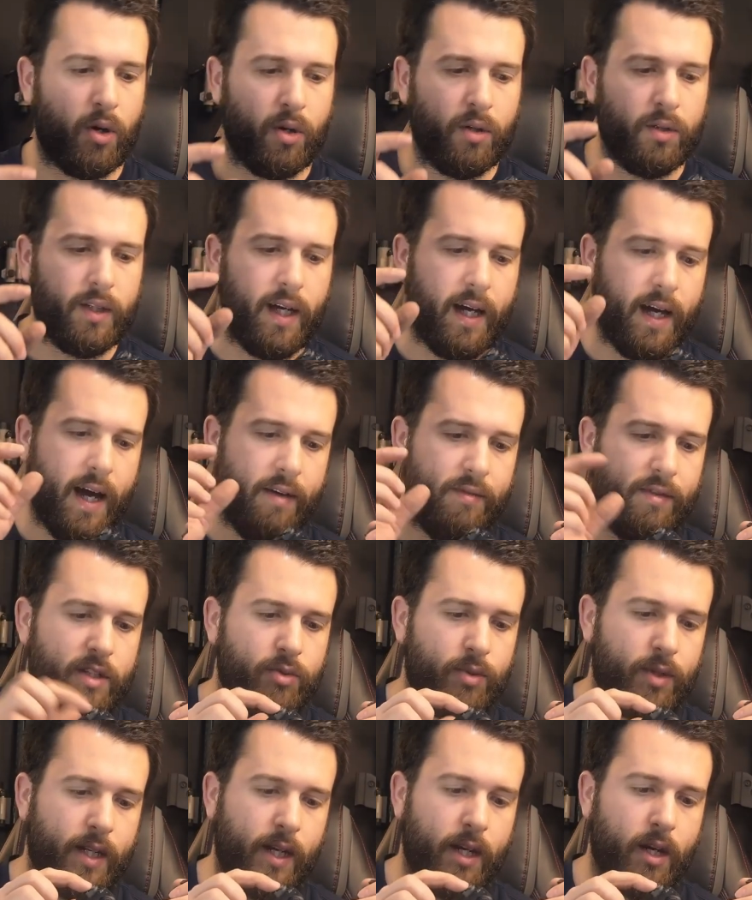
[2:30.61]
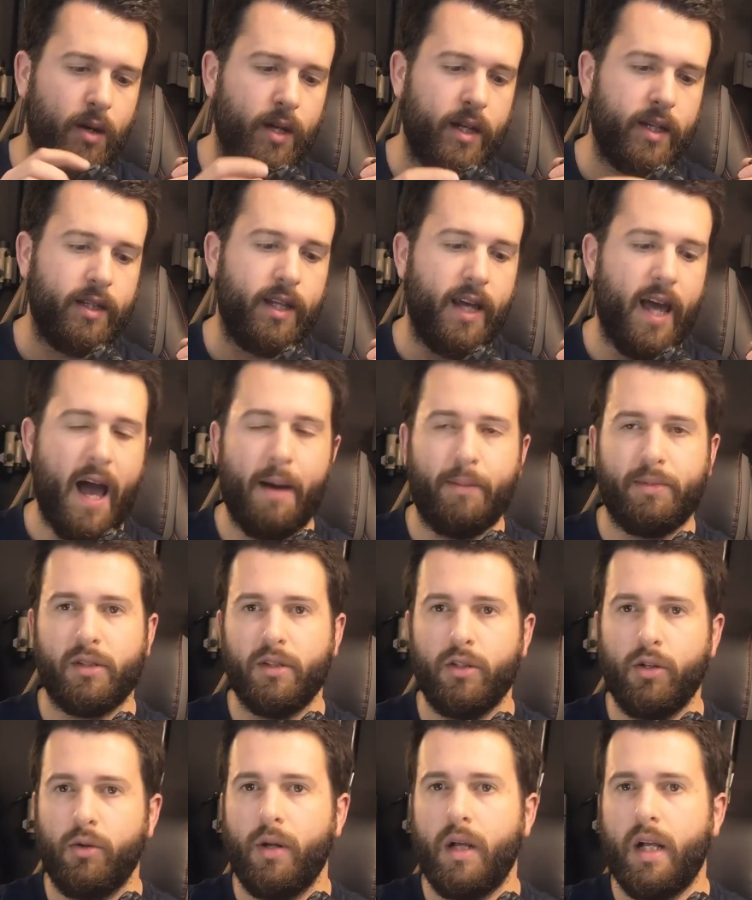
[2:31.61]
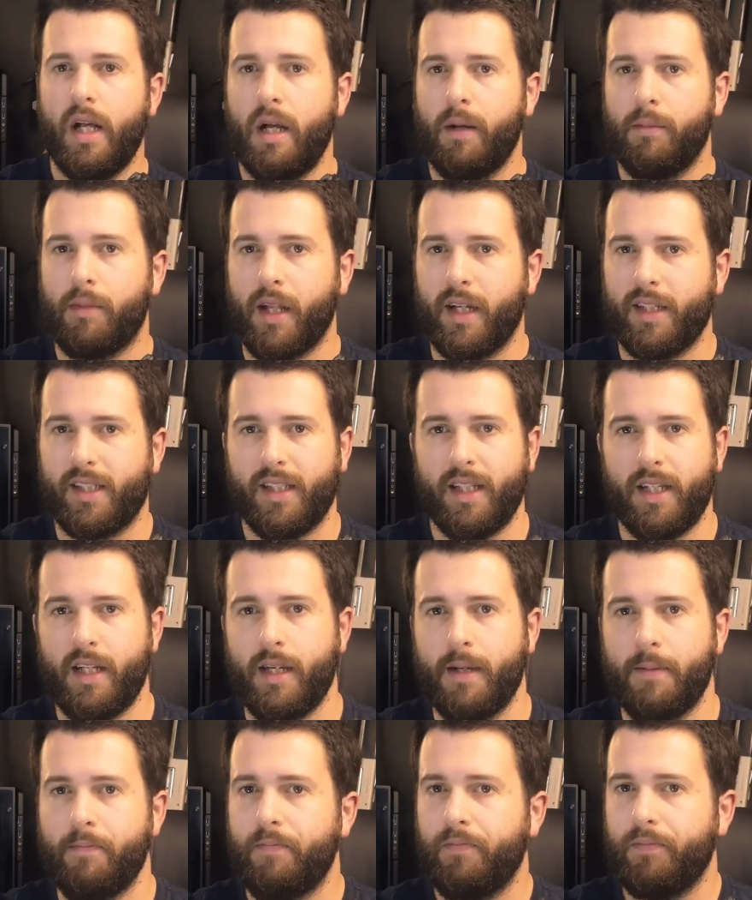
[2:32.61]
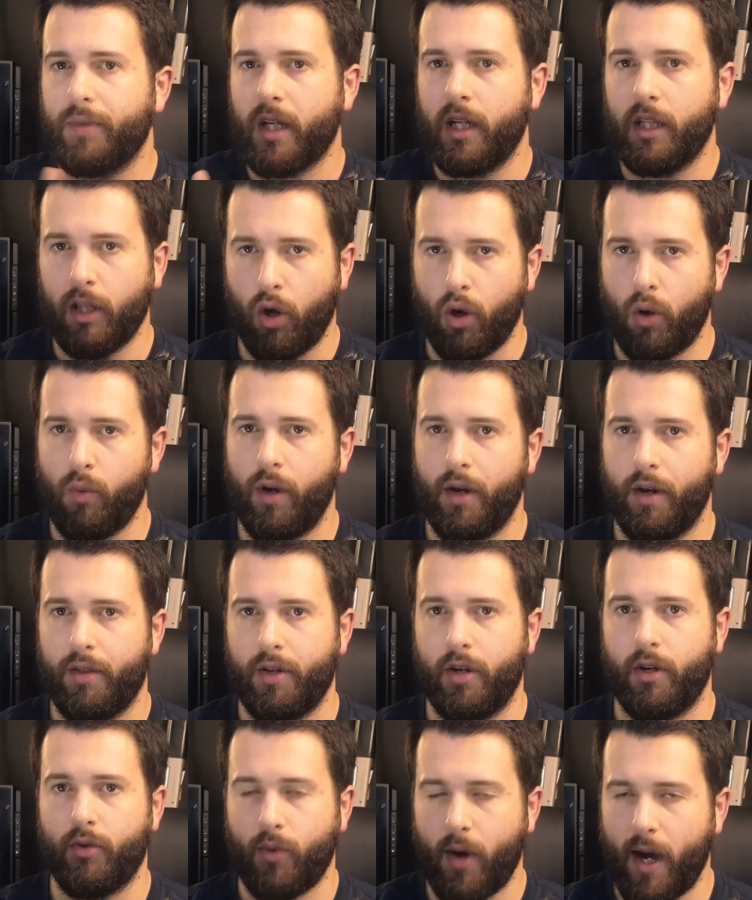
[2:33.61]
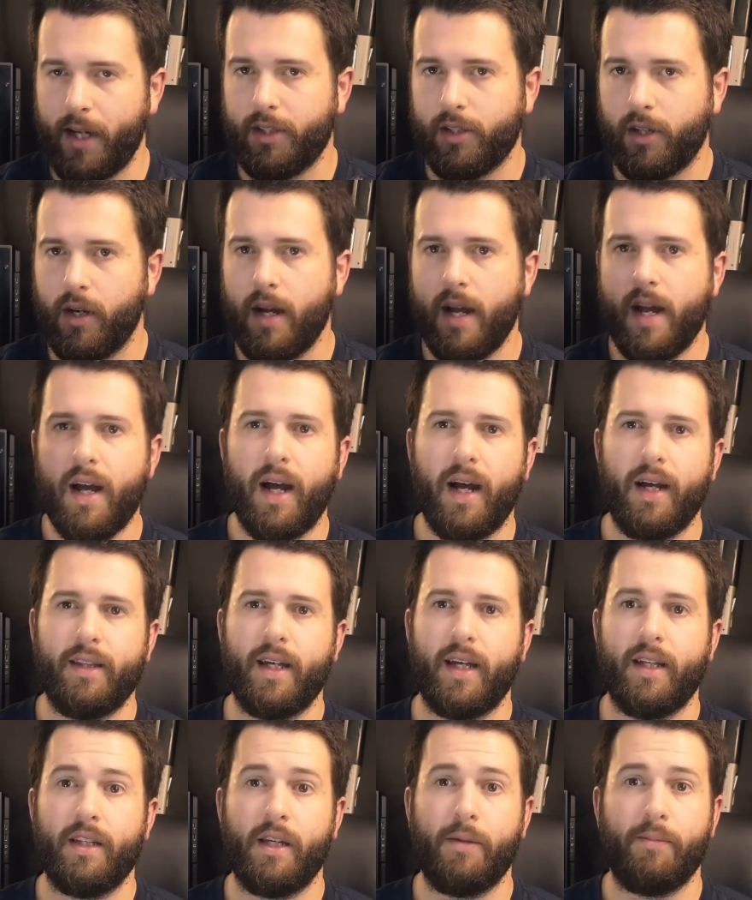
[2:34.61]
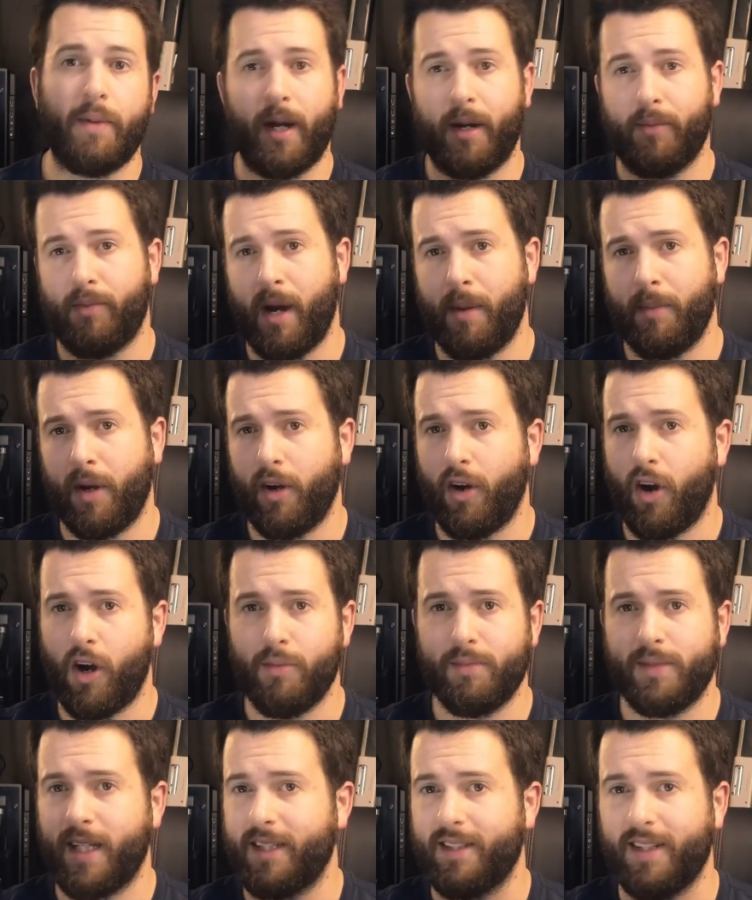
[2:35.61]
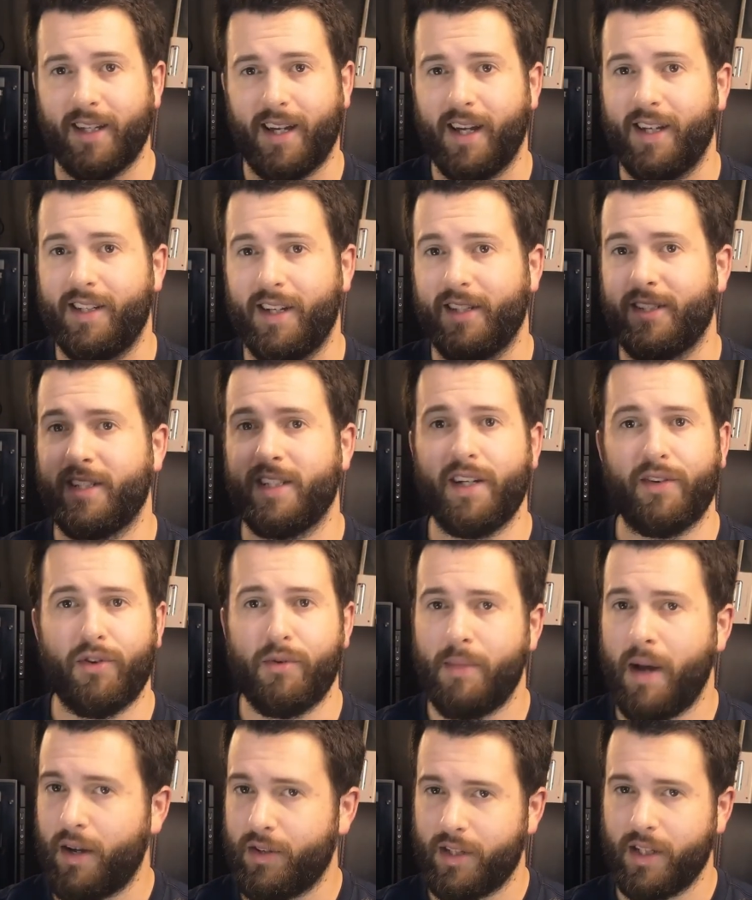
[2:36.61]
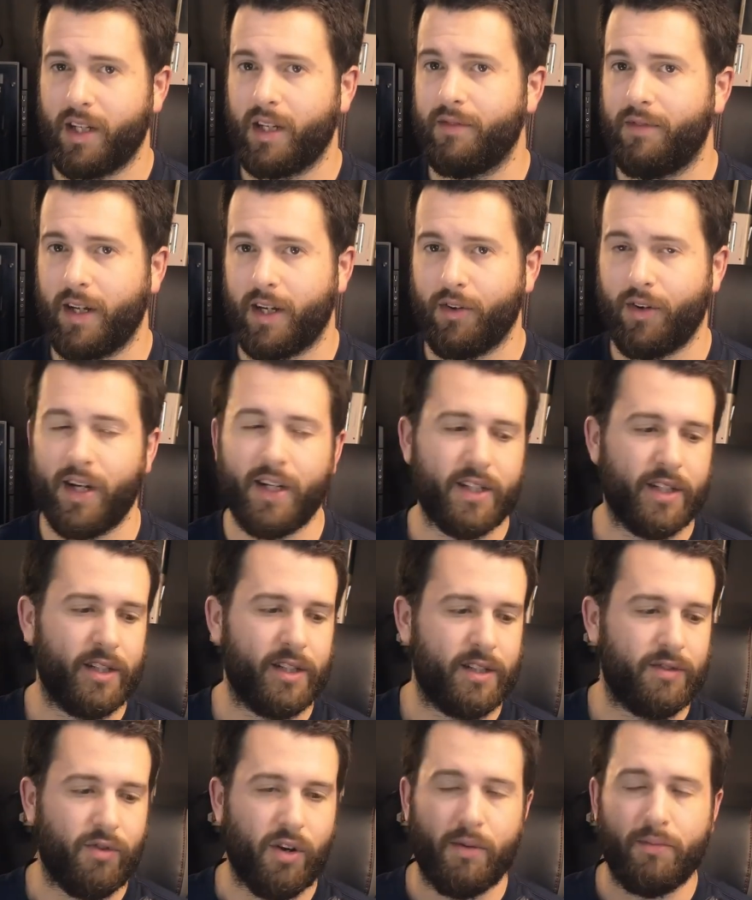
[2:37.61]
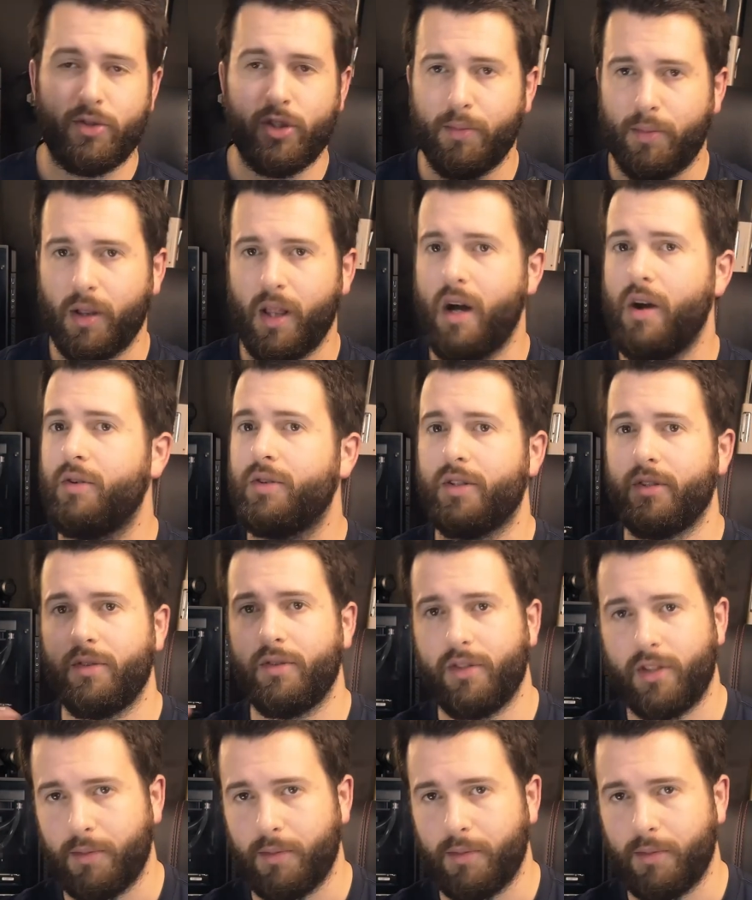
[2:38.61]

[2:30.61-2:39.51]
Currently, I have this one here in the absolute plus the lower one third riser and then the primary arms has like a dozen different mounting configurations from super low to